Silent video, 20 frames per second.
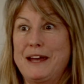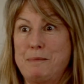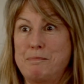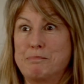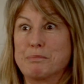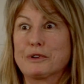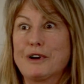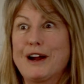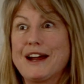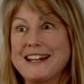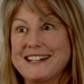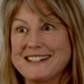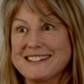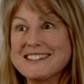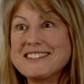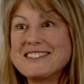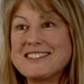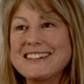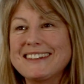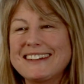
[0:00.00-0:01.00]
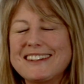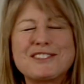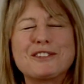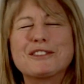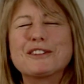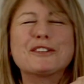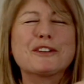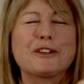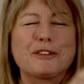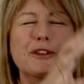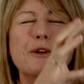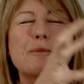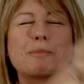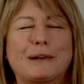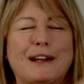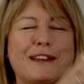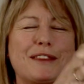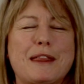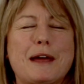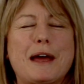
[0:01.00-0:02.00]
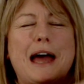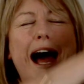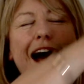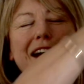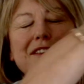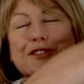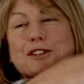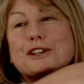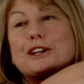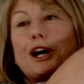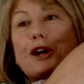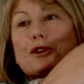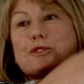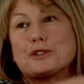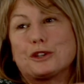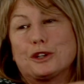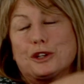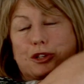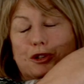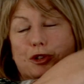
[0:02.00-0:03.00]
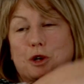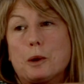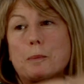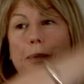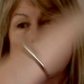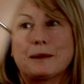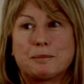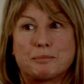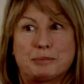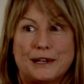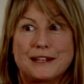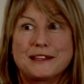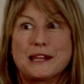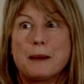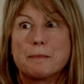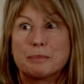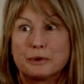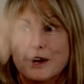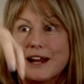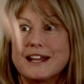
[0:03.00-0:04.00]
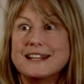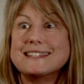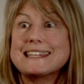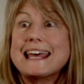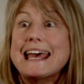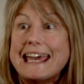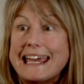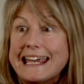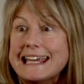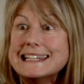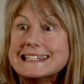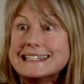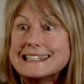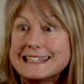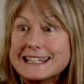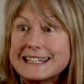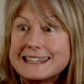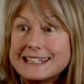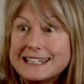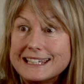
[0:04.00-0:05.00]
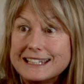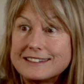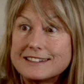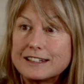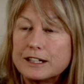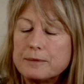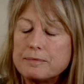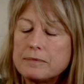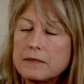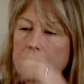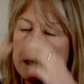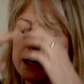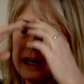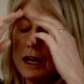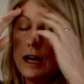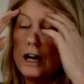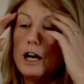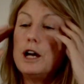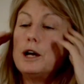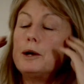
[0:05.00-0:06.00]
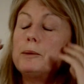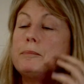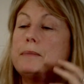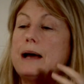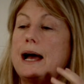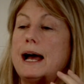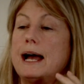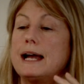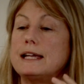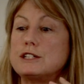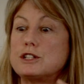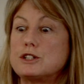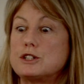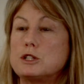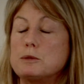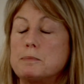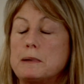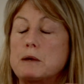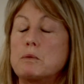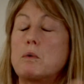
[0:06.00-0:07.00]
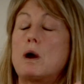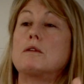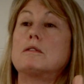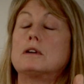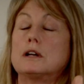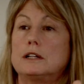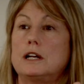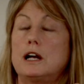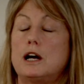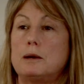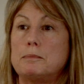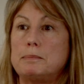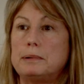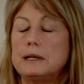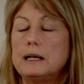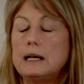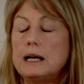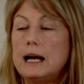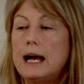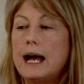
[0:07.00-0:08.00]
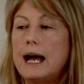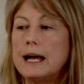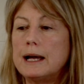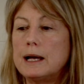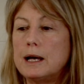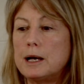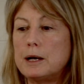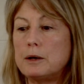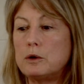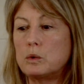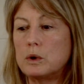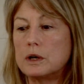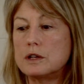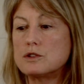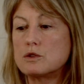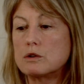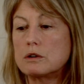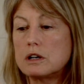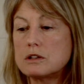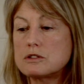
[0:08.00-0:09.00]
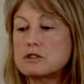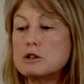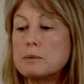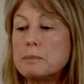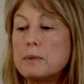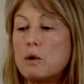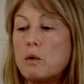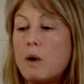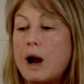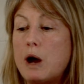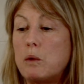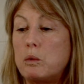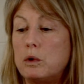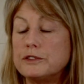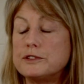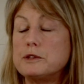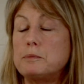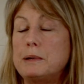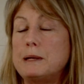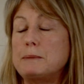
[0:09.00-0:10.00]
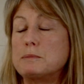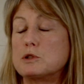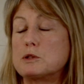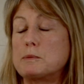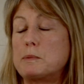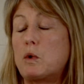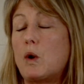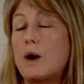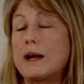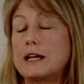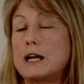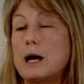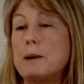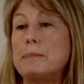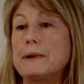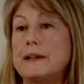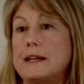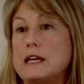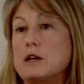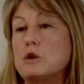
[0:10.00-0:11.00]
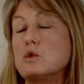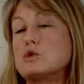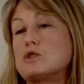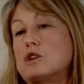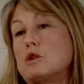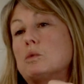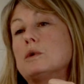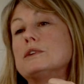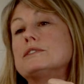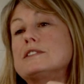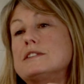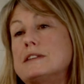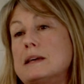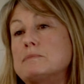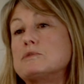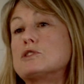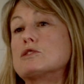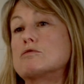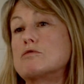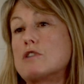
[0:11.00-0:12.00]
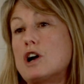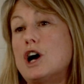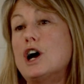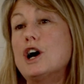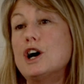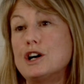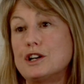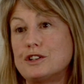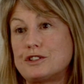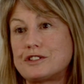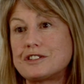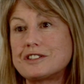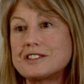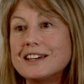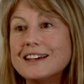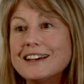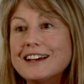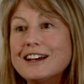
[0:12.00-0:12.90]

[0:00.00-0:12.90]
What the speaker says: brains, their hats and coats on the door, but bring their brains into the theatre and to be woken up. Whereas Augusto Boal wanted people to wake up, but he also wanted them to rehearse